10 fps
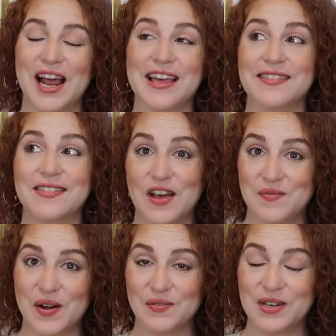I love
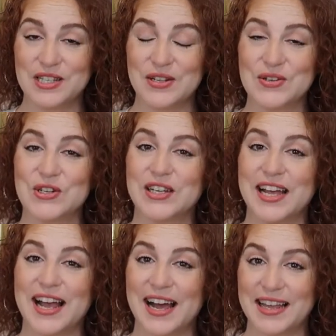Brentwood Social, and I
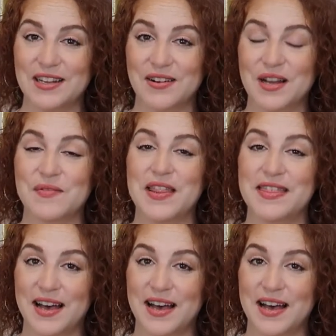highly recommend